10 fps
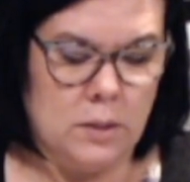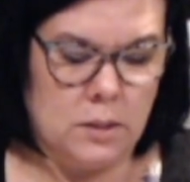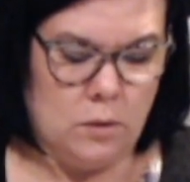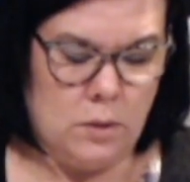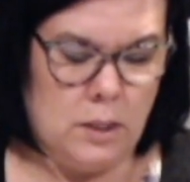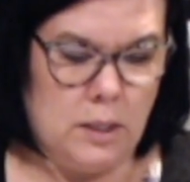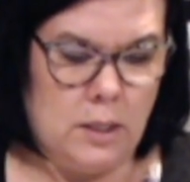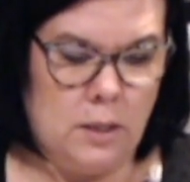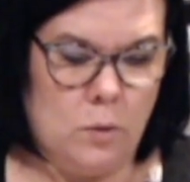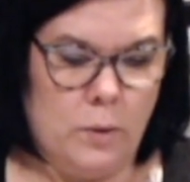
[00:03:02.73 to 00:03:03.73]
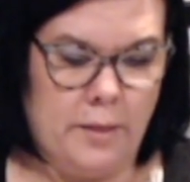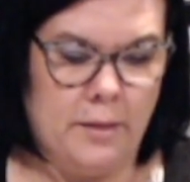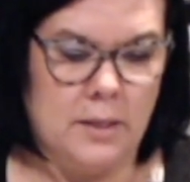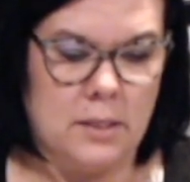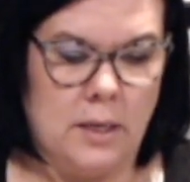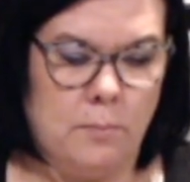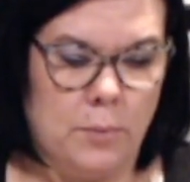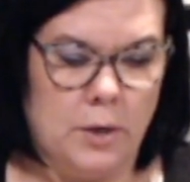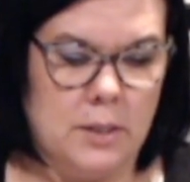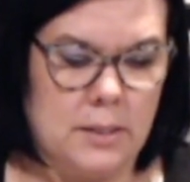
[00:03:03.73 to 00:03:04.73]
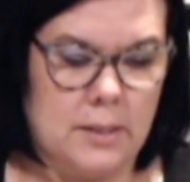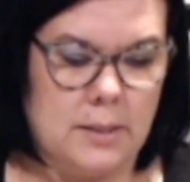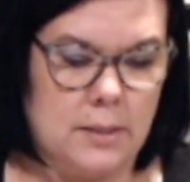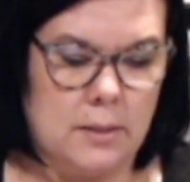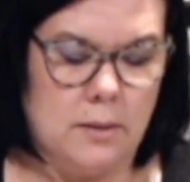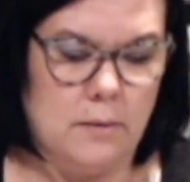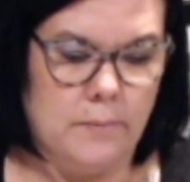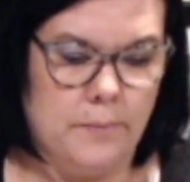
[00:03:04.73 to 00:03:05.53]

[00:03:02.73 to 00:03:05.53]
What's going on with this Empress?